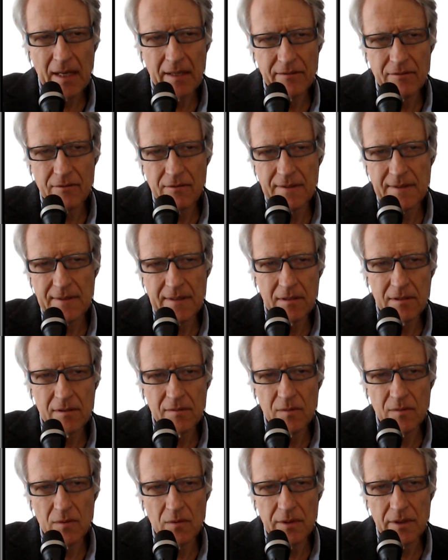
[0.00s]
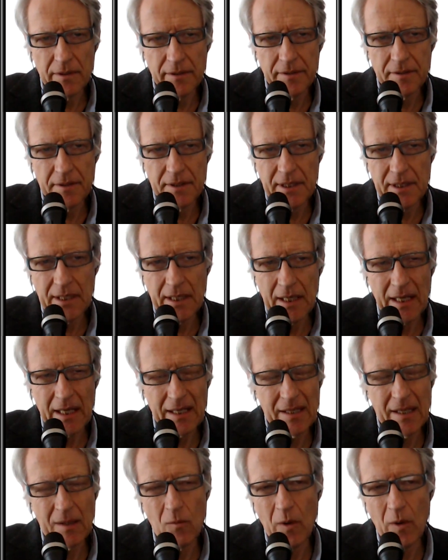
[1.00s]
as a result of all the looting,
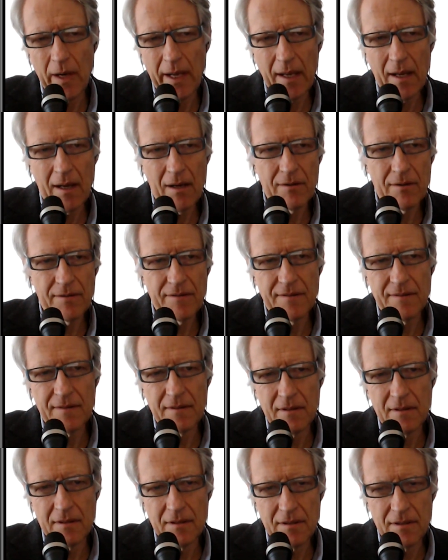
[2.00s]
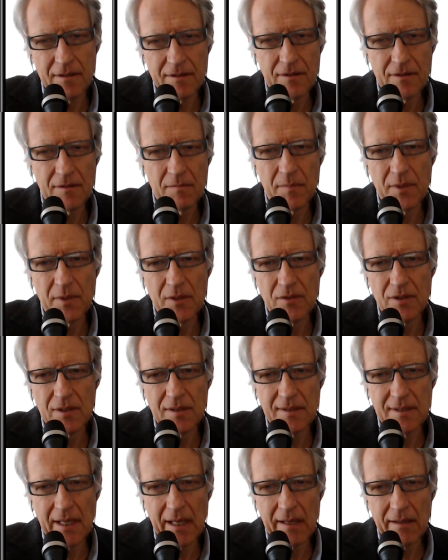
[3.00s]
and their warehouses and the
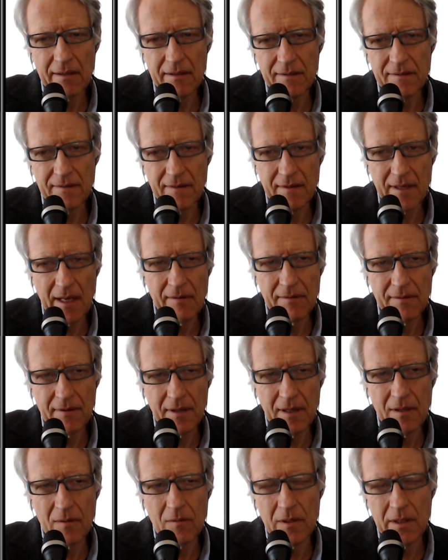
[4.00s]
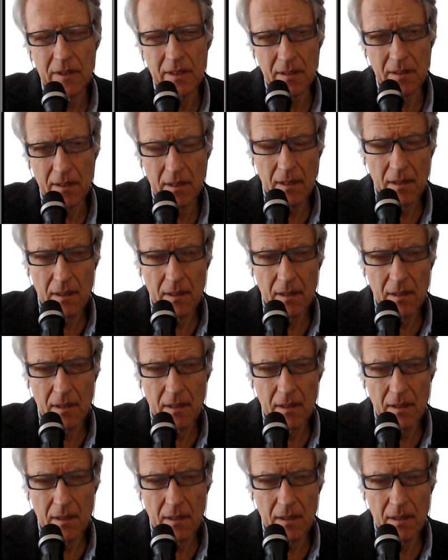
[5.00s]
distribution centers and everything were.